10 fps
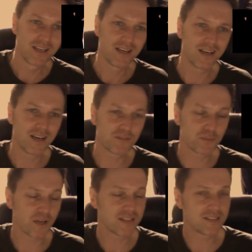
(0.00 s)

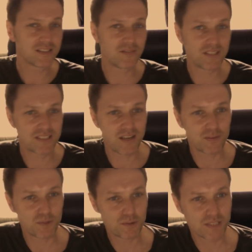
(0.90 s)
from
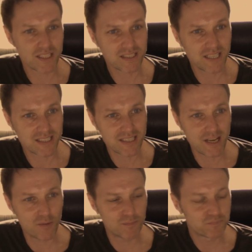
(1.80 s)
1977, which was their 6th
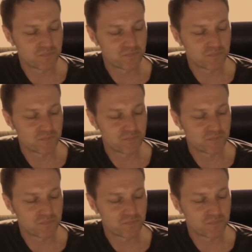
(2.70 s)
album.